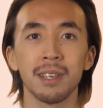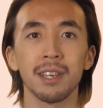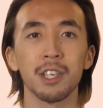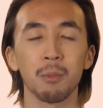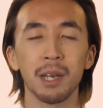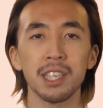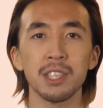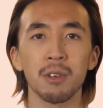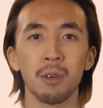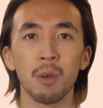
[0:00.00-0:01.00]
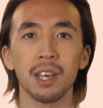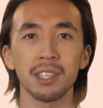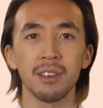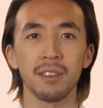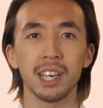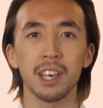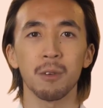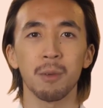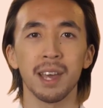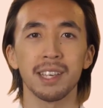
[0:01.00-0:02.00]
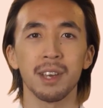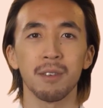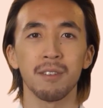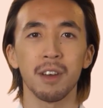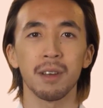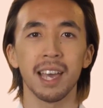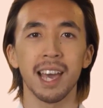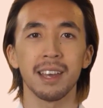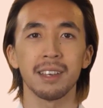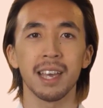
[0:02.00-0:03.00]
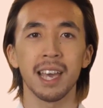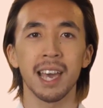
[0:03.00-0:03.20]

Do make sure to watch the video until the very end,